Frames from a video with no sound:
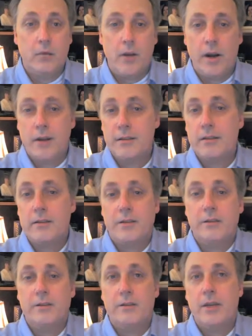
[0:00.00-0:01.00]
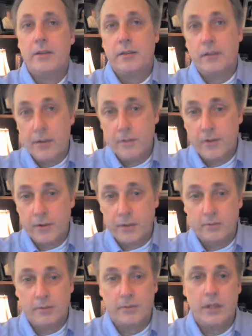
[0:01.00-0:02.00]
Where does this information come
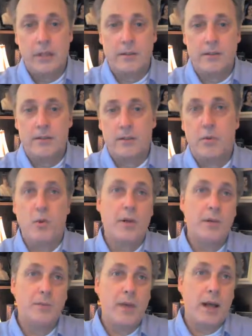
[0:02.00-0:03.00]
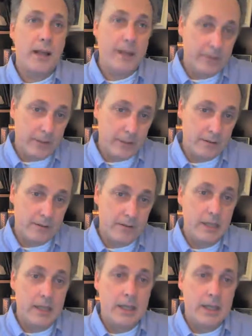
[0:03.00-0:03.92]
from? Is it supported by evidence?